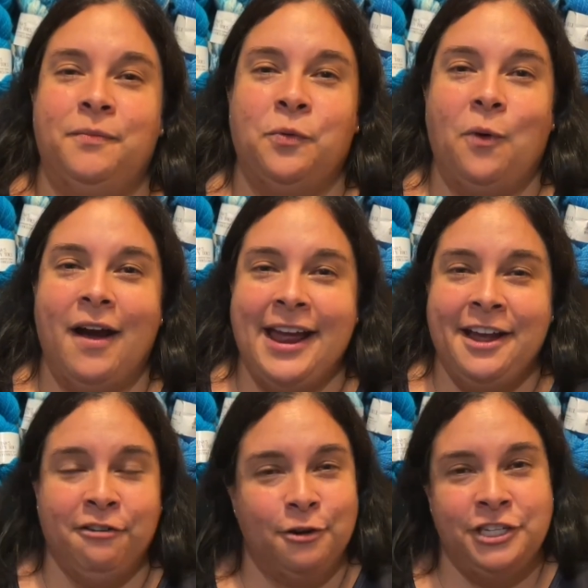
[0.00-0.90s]
Why
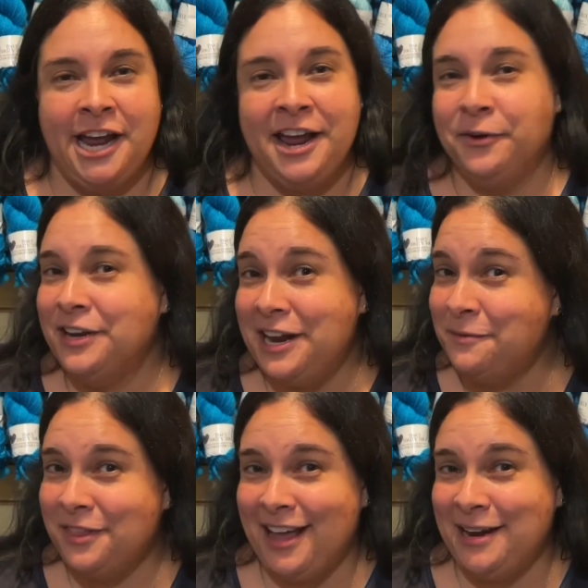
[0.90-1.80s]
crochet or knit
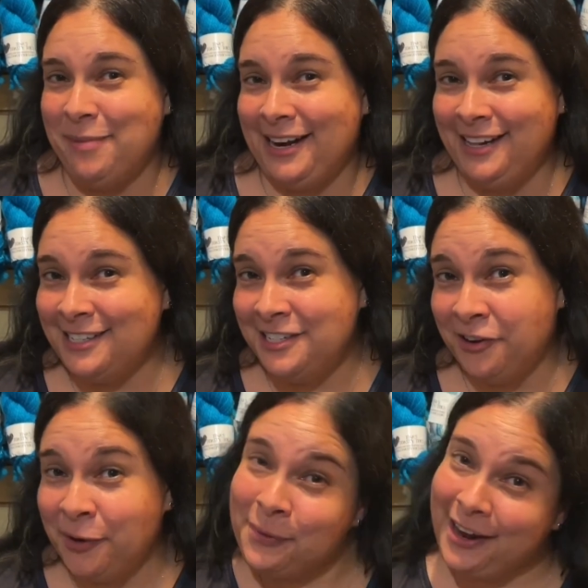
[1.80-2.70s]
with anybody else's
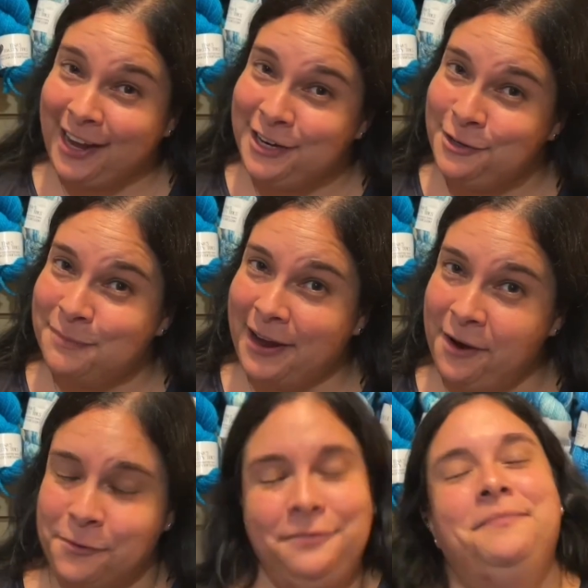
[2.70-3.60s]
yarn when I could use my own?